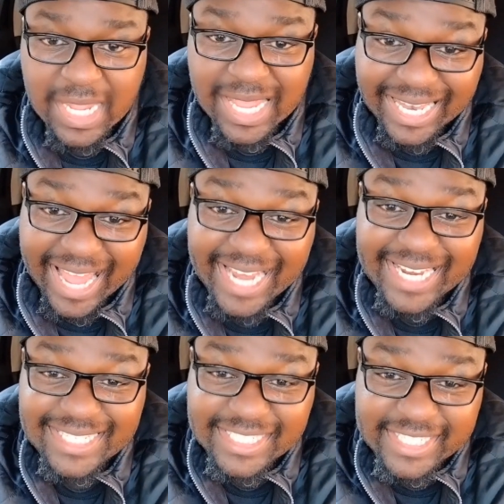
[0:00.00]

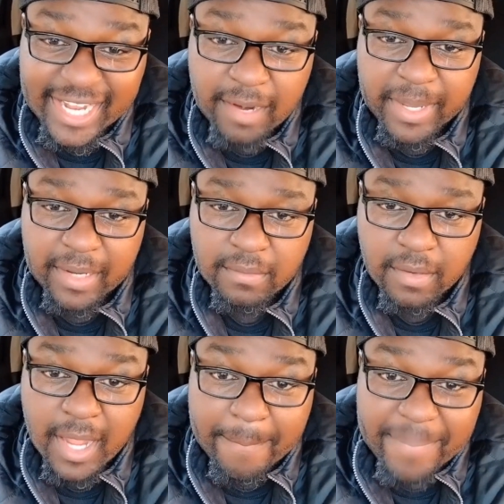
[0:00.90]
Ladies and gentlemen,
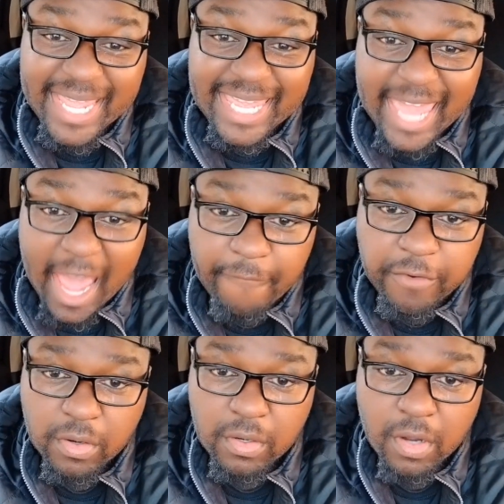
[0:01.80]
be
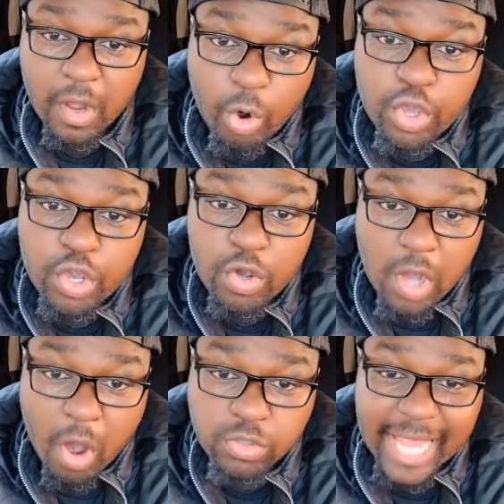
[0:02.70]
careful who you
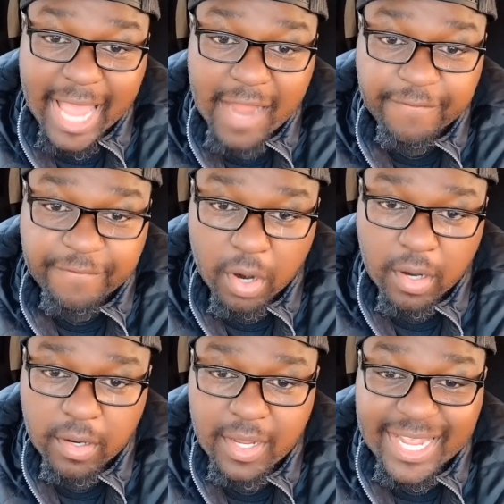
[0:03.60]
co-sign
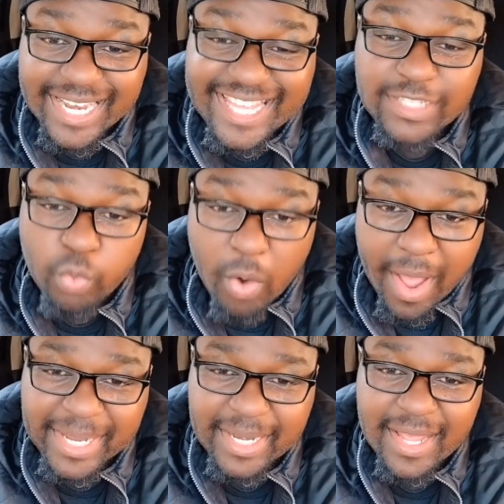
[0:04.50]
for. This
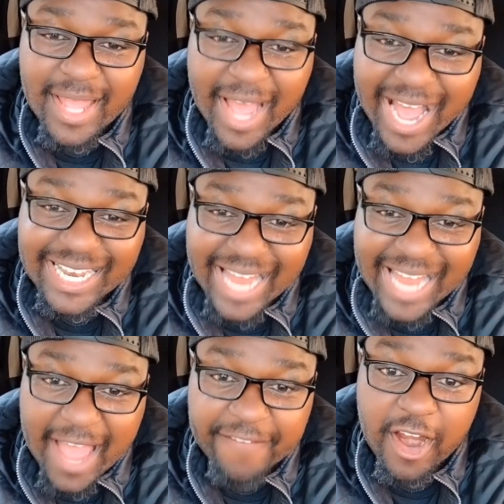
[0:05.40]
woman
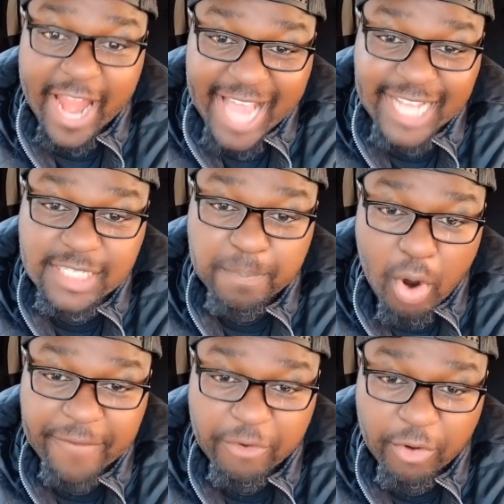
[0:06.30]
unalived her
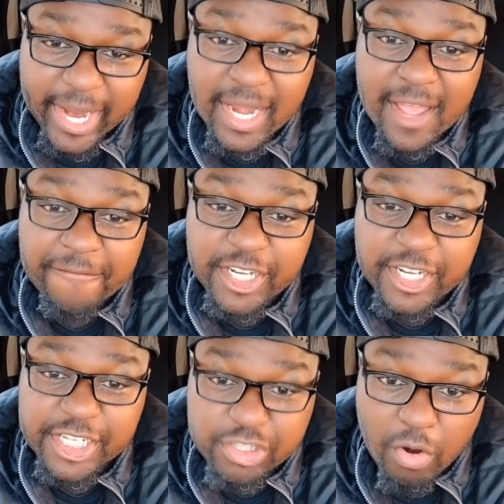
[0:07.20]
ex-boyfriend for
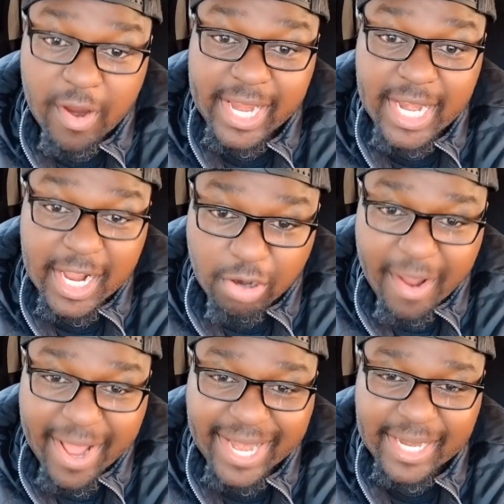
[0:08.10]
destroying her
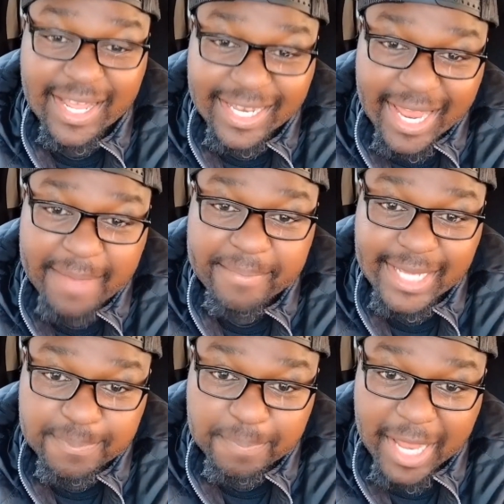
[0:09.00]
credit. Let me
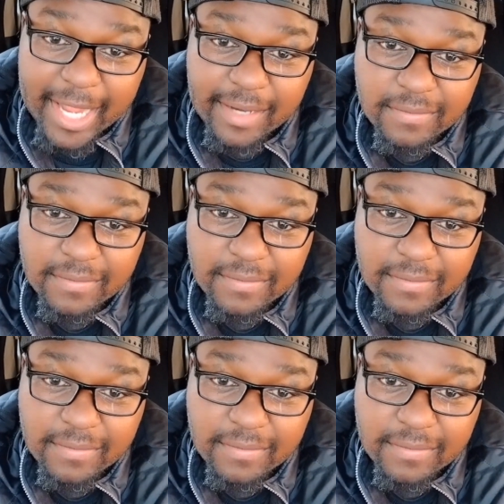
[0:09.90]
explain.